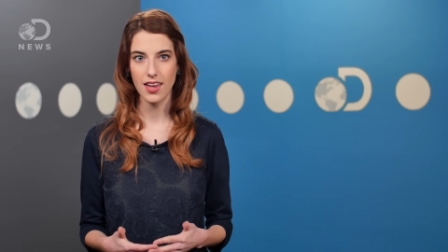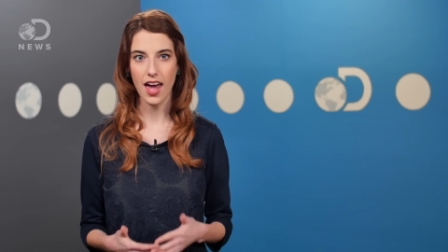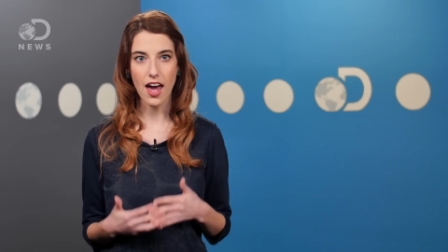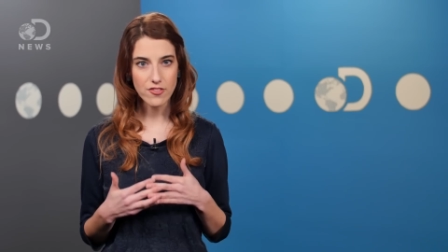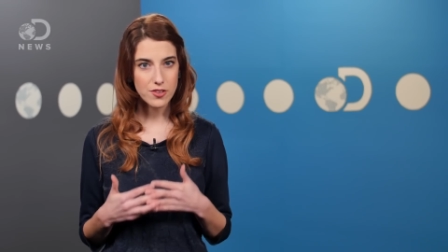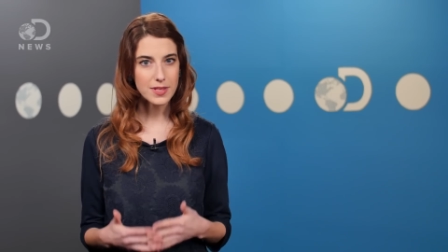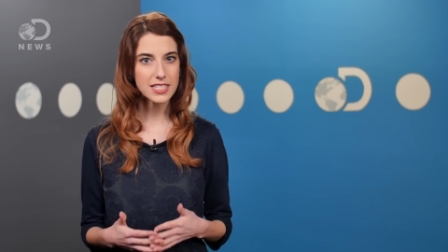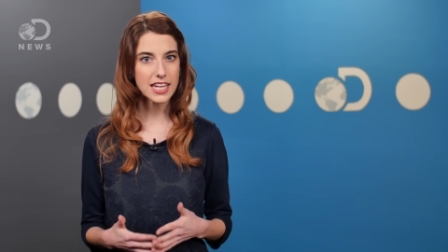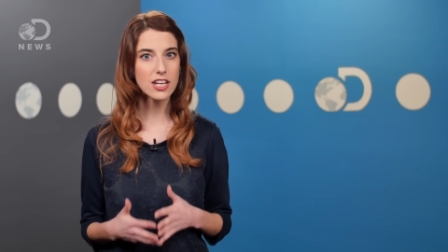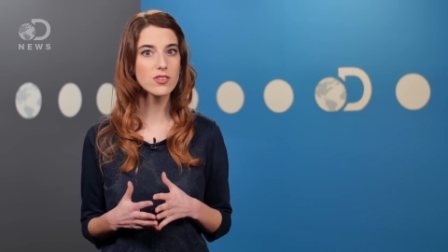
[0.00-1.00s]
After a
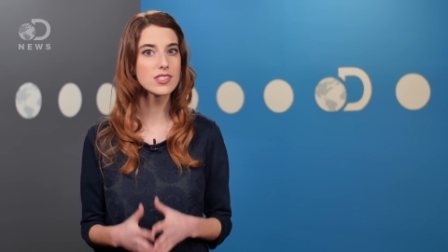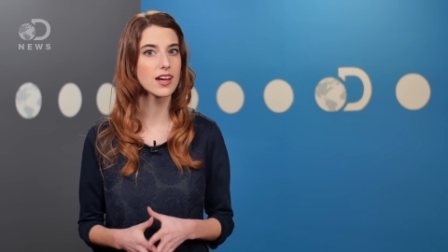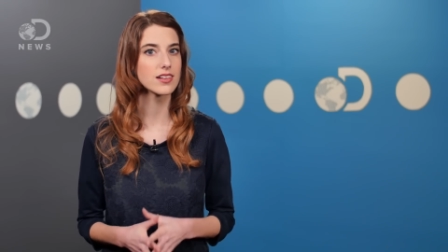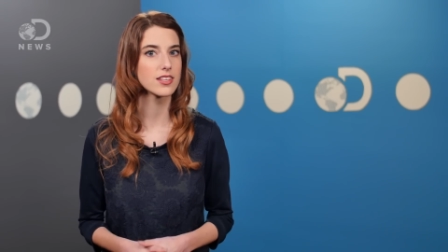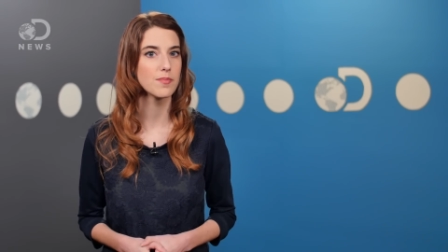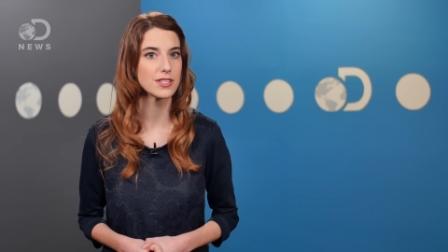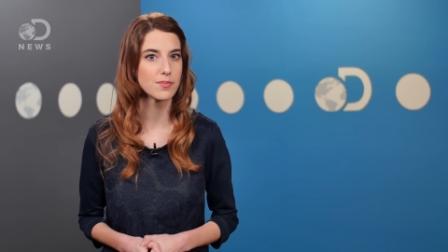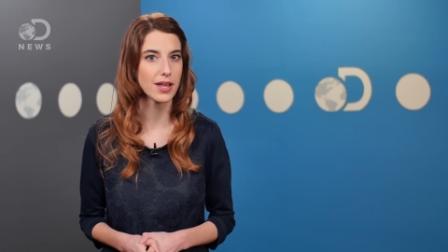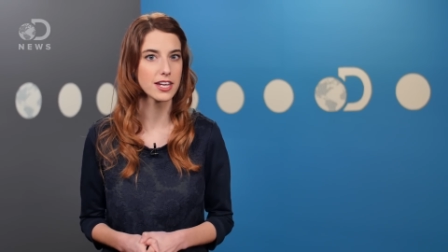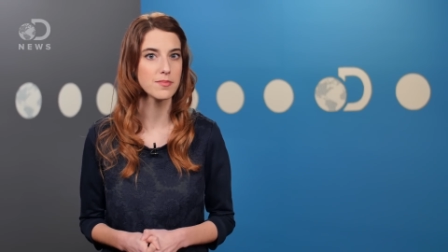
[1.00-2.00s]
mosquito sucks up its
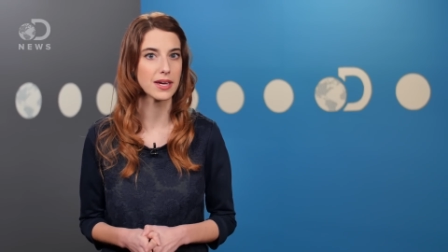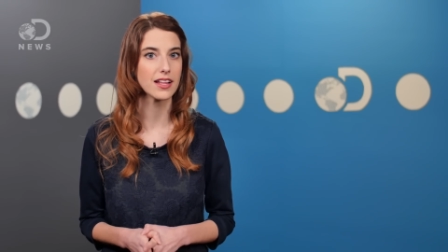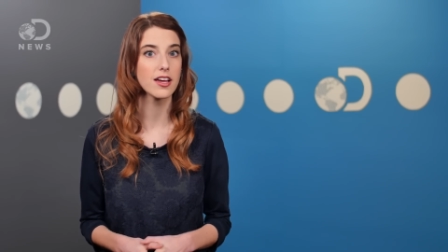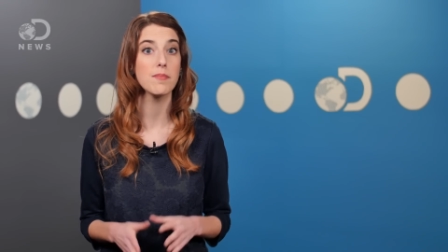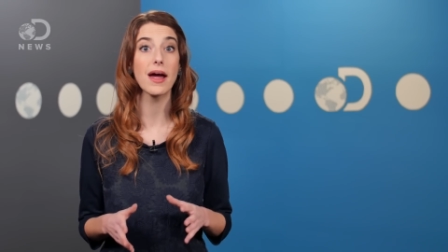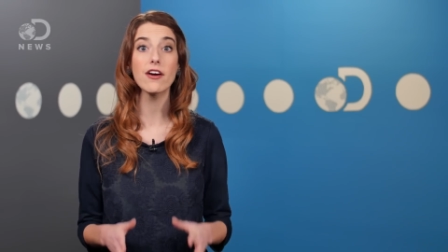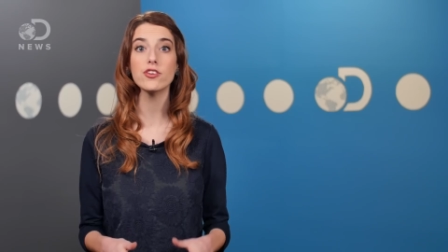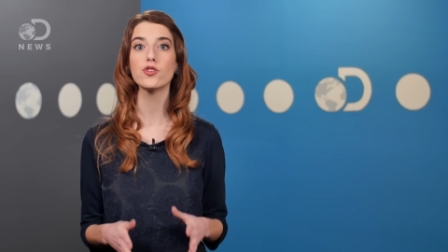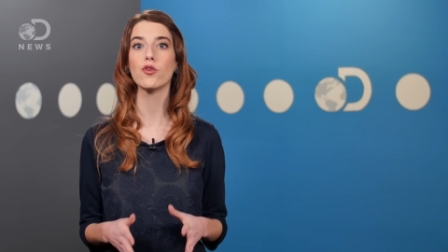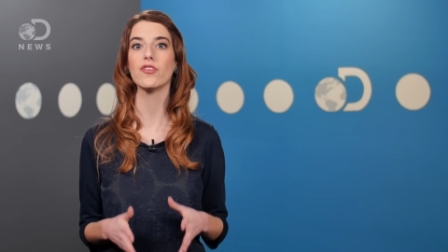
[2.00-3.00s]
bloody meal, a
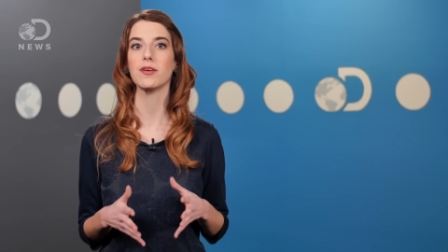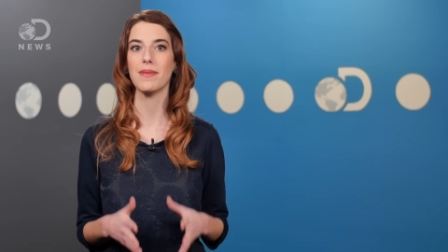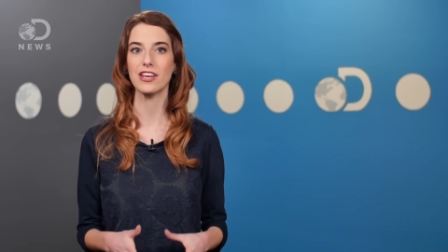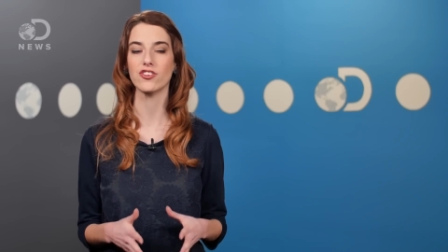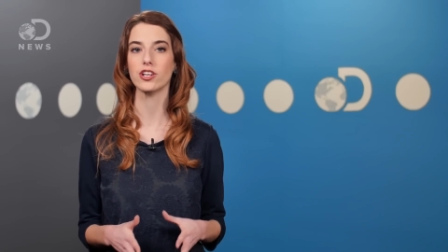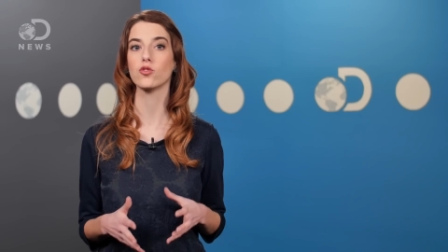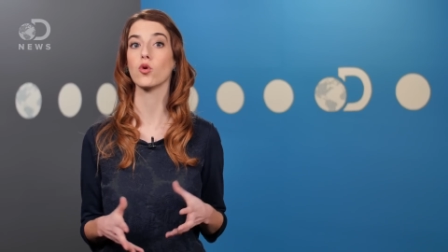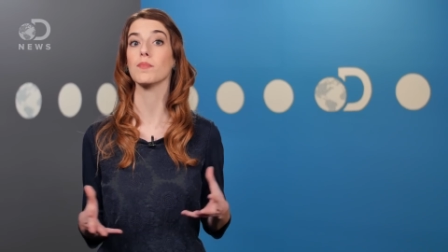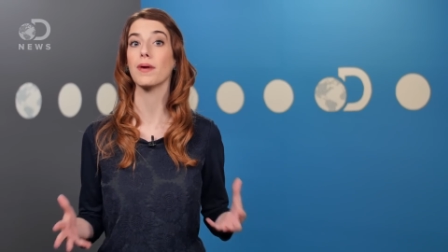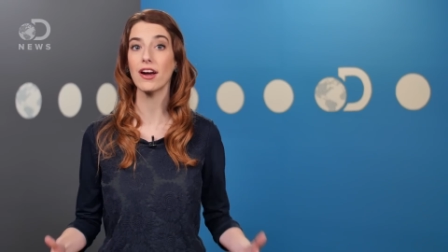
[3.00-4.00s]
peritrophic matrix or
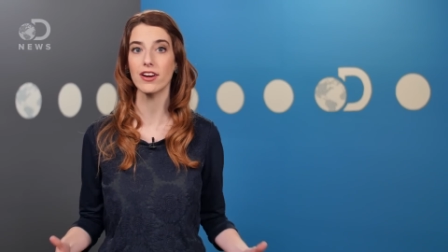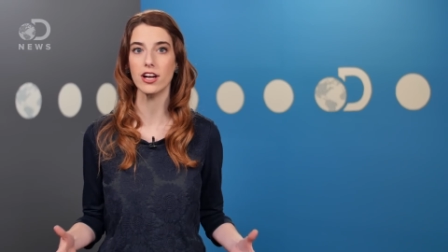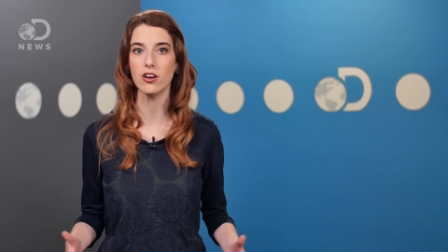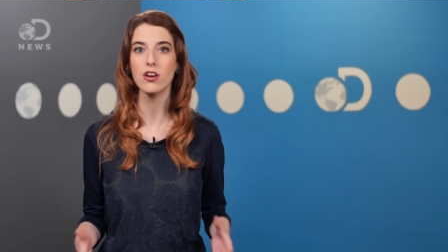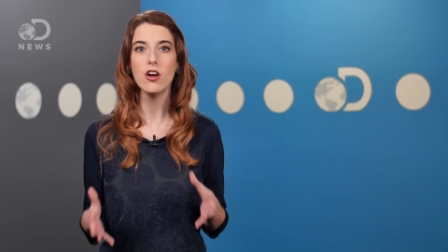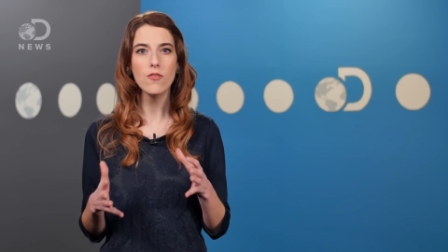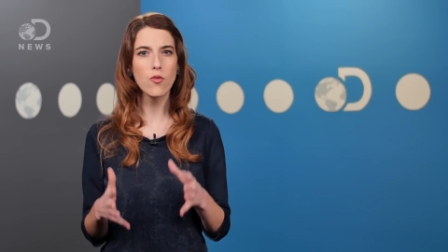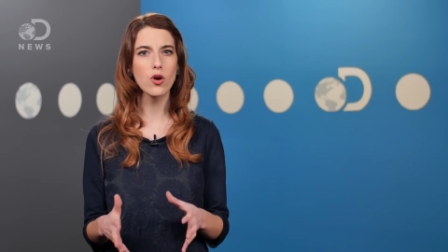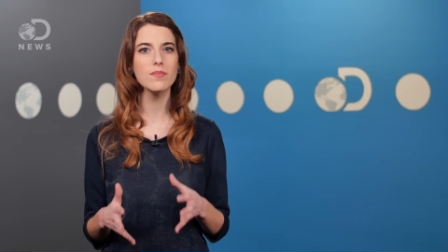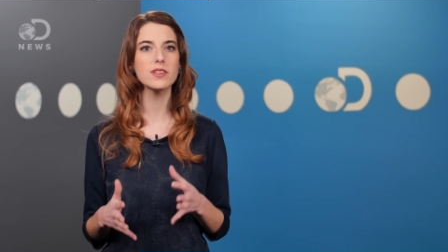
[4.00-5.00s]
barrier
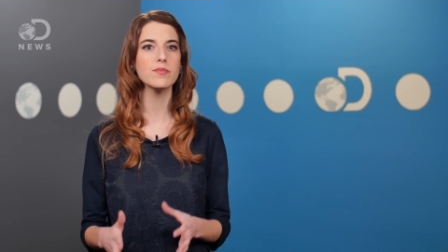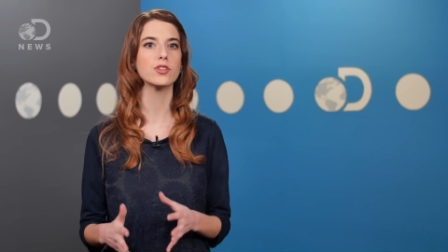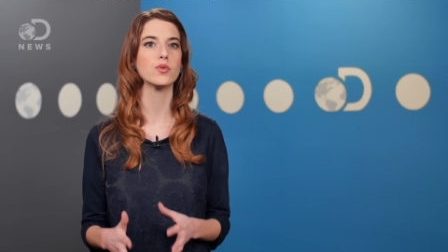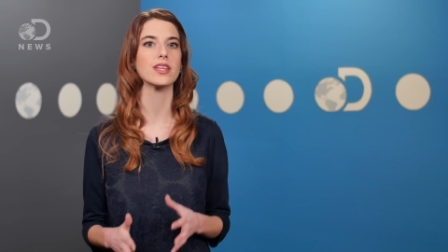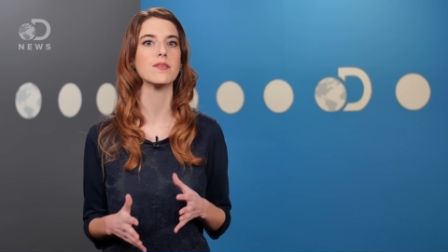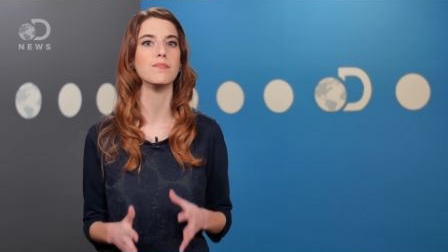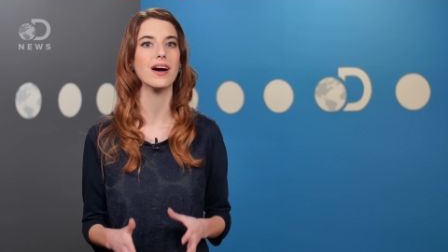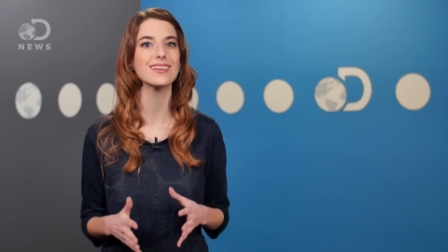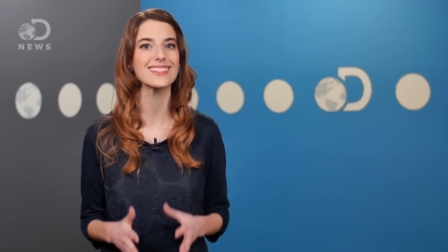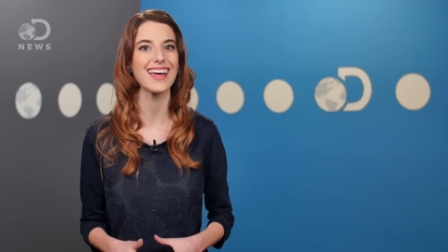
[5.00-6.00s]
forms in between the
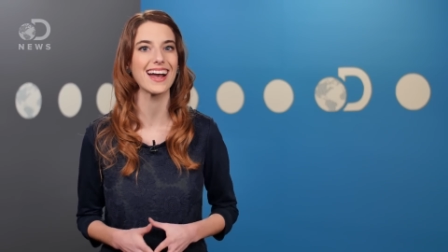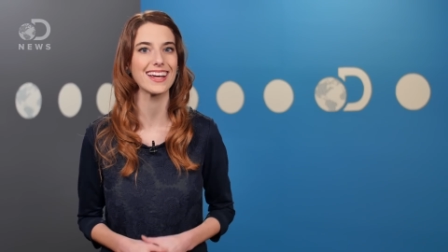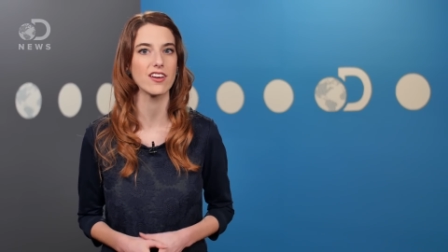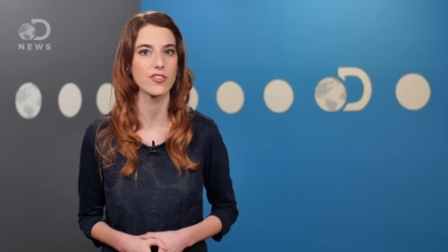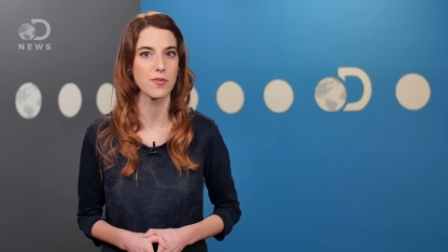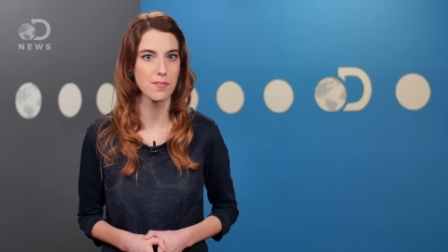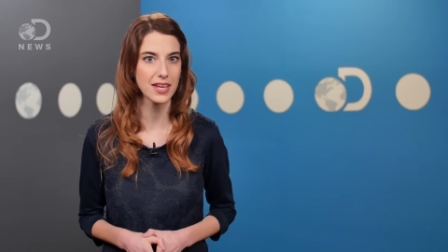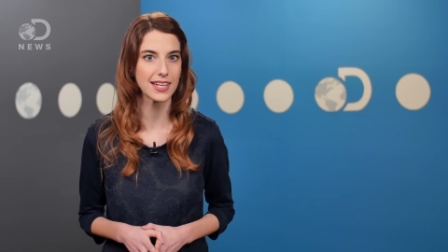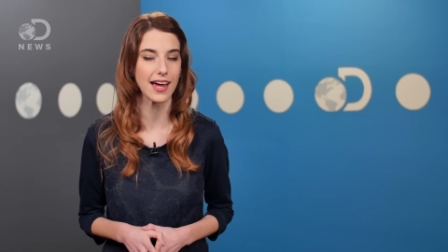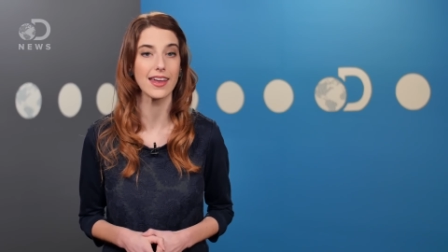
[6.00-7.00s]
bug's lining of their
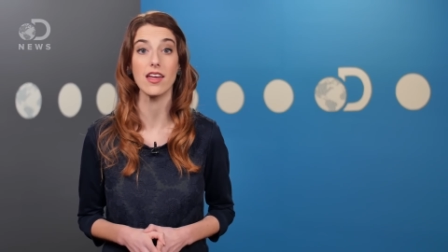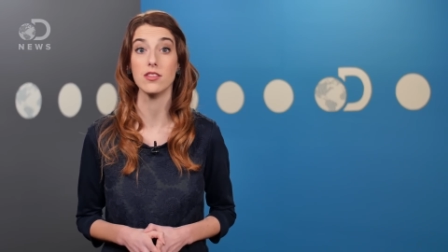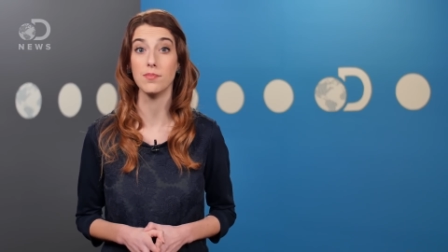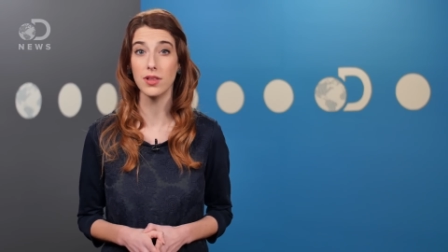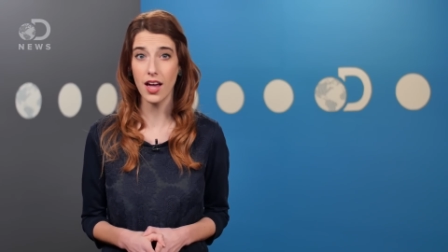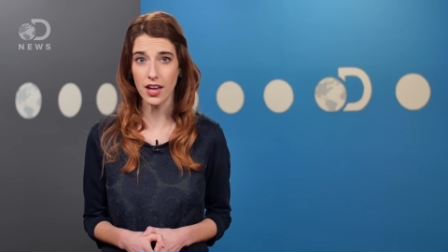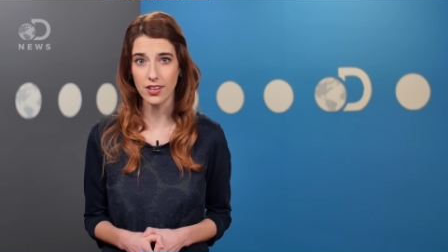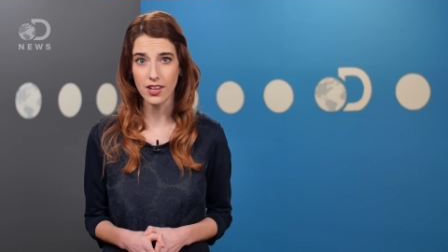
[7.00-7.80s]
midgut and the blood.